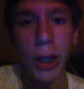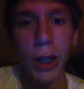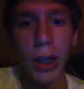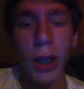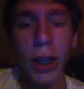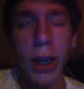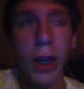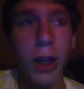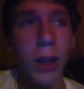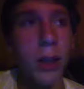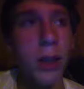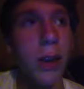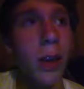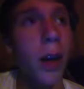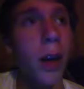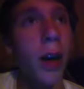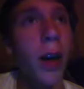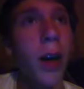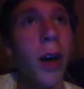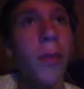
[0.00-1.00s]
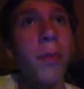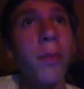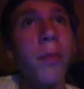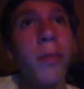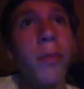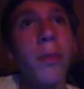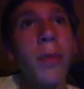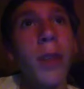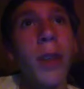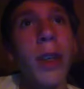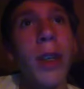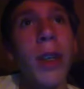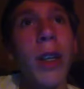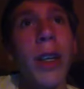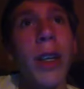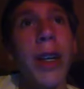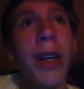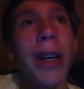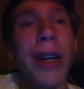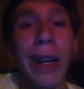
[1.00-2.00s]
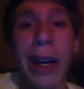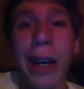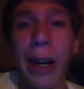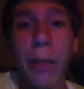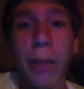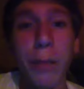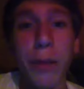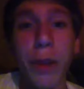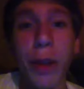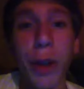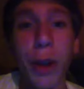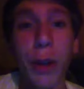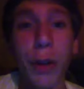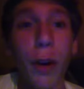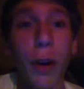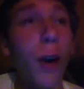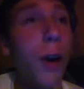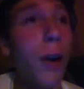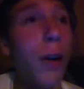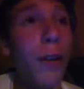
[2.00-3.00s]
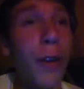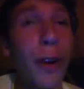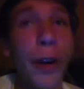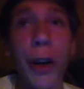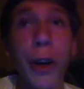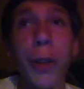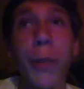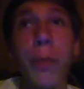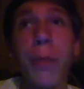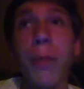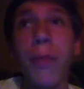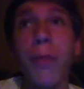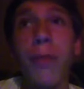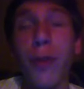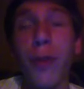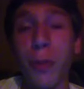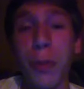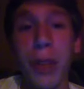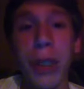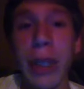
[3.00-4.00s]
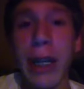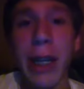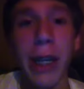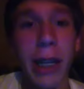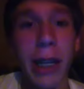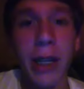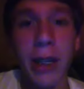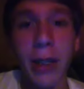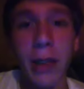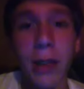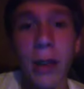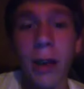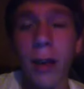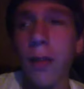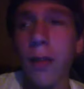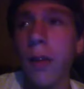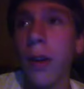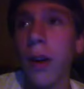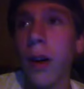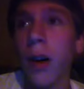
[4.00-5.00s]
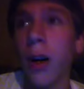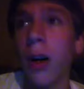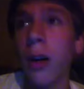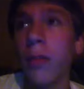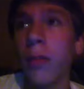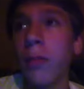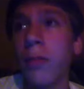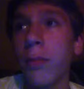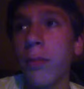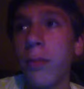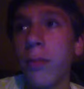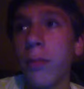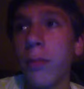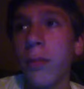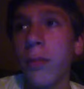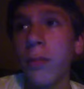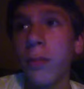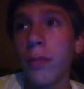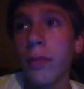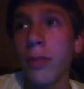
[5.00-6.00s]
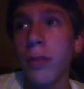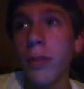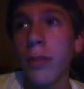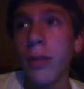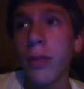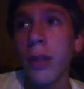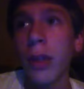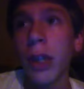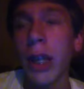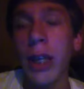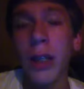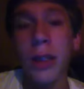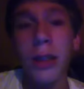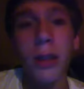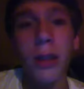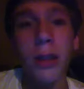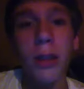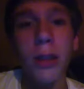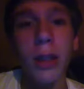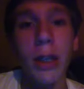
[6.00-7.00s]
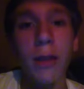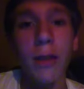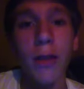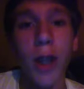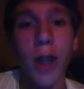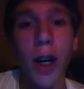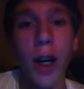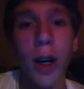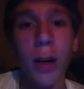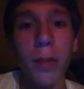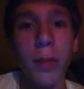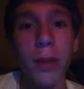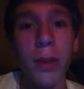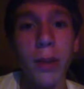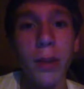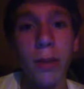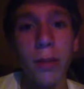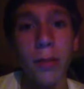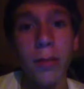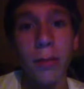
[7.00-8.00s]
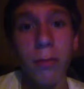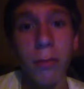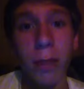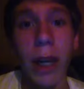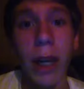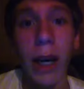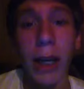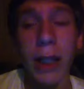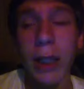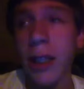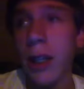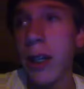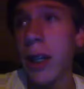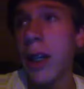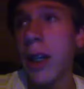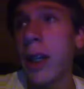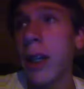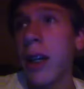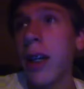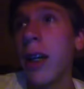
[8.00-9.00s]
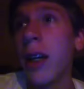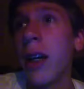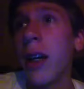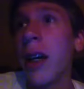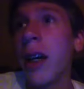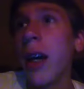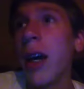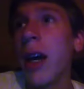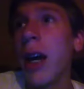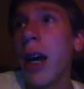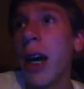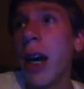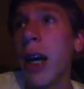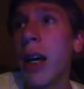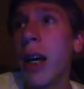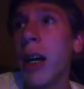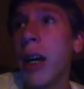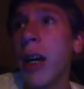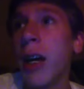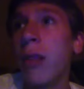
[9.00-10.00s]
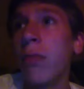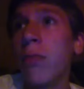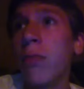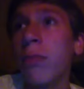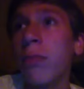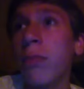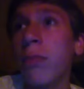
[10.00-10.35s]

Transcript: Hey guys, uh, I'm sure you've all heard from CNN and stuff, uh, that Steve Jobs died today. And, uh,